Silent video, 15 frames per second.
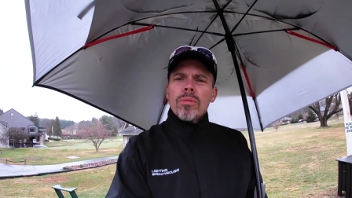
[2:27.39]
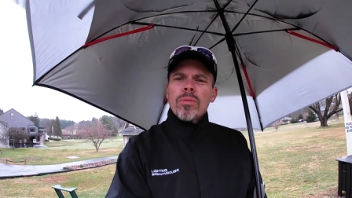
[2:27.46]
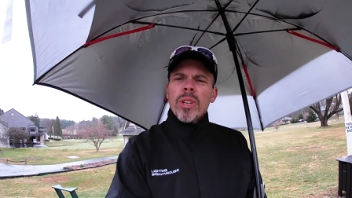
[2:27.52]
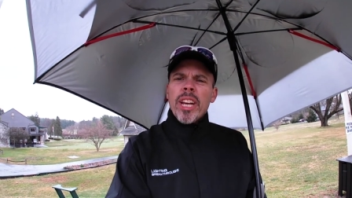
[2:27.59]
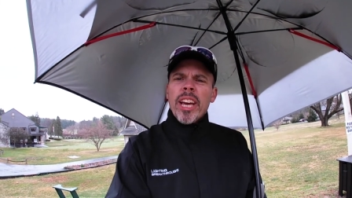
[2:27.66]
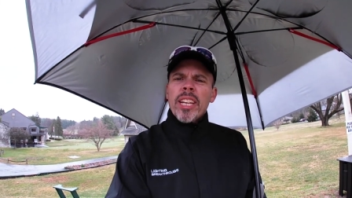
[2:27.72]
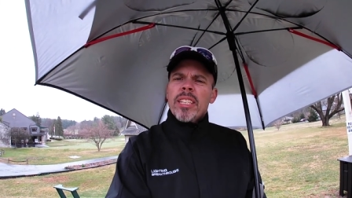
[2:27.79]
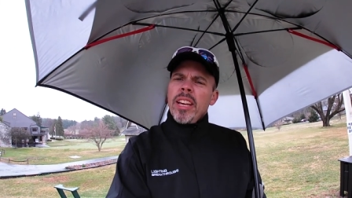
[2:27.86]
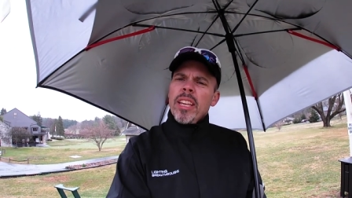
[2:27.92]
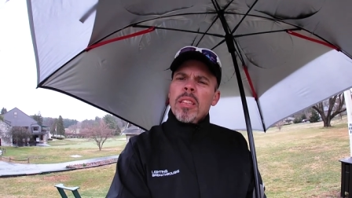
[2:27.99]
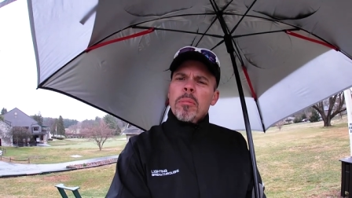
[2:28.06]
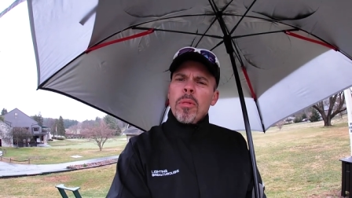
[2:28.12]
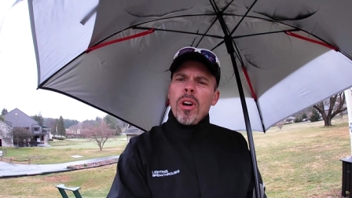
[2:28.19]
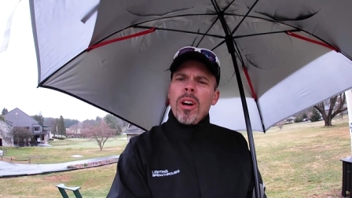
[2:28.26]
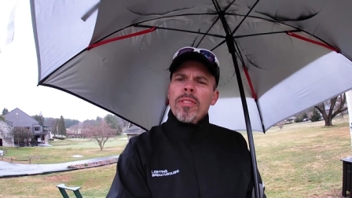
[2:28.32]
When I take
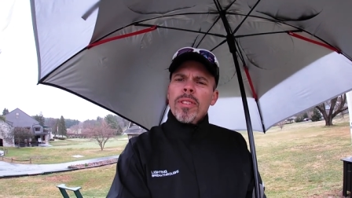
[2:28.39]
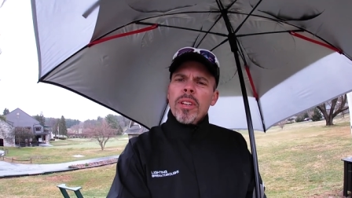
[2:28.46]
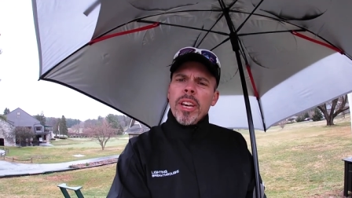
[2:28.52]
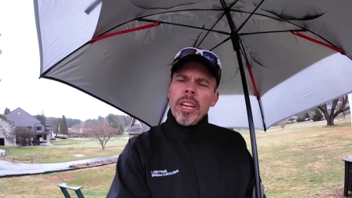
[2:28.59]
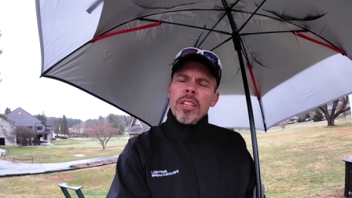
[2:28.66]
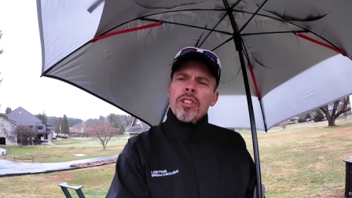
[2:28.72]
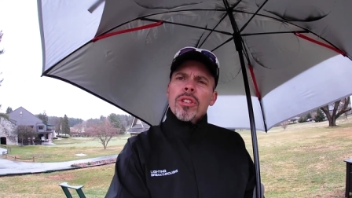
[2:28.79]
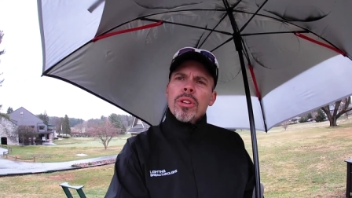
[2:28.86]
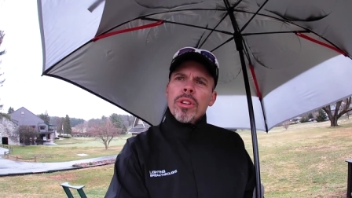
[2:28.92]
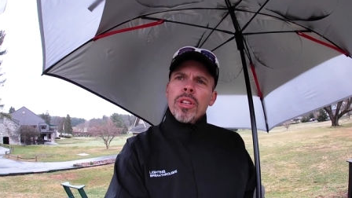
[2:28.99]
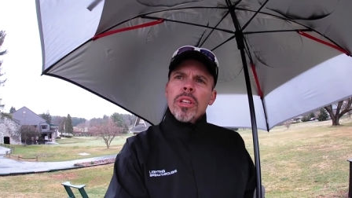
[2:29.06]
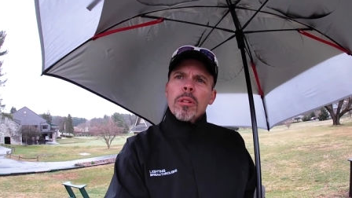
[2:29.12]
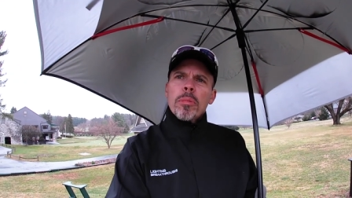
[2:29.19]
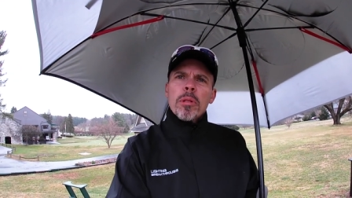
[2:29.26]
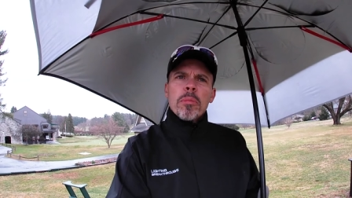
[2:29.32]
them off, I can show you
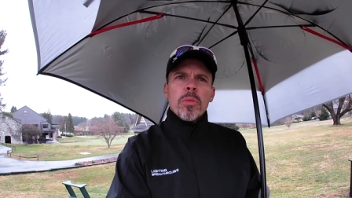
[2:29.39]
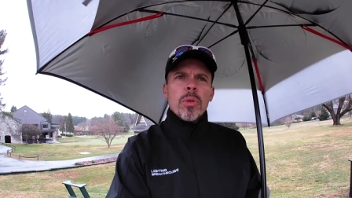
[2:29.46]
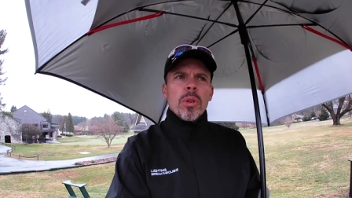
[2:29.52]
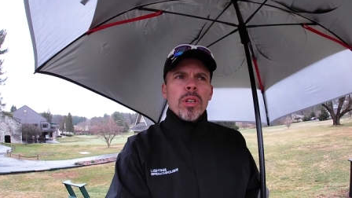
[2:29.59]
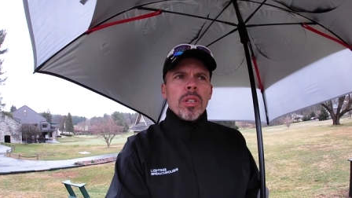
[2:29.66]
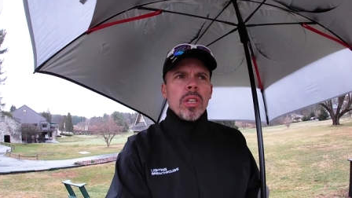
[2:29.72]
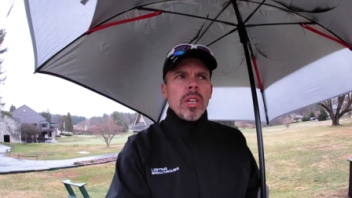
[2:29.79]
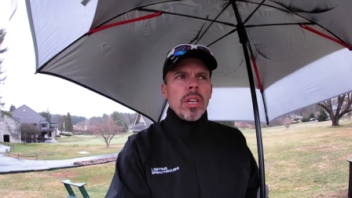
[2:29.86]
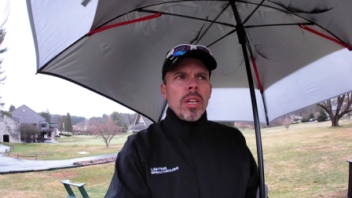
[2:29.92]
a little bit more.